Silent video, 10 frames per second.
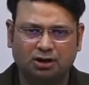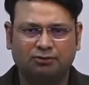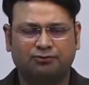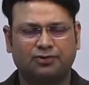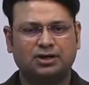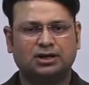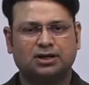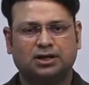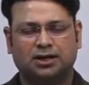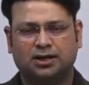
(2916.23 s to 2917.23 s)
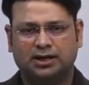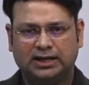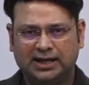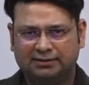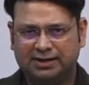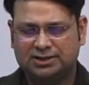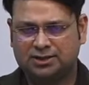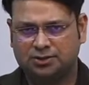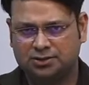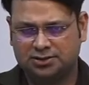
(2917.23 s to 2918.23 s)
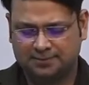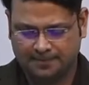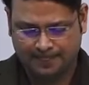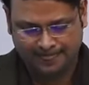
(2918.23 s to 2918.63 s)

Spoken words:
of Levi-Strauss,